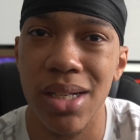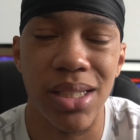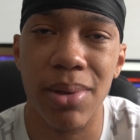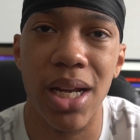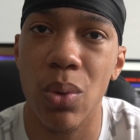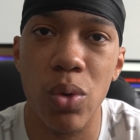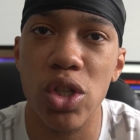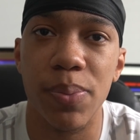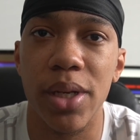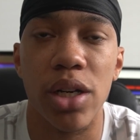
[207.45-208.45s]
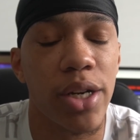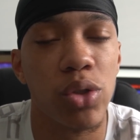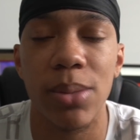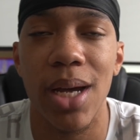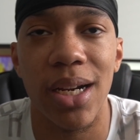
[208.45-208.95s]
some kind of wheel spin or do
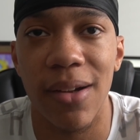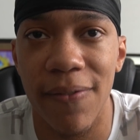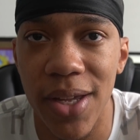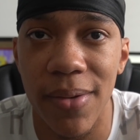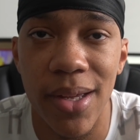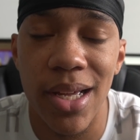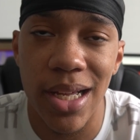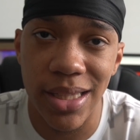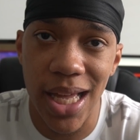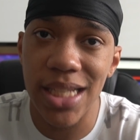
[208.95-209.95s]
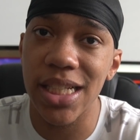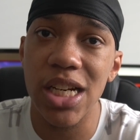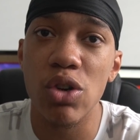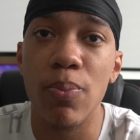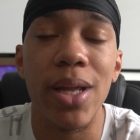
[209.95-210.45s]
some kind of event, that's
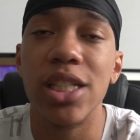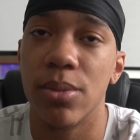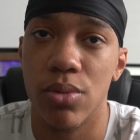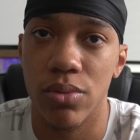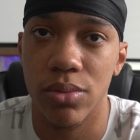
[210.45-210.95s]
irreplaceable.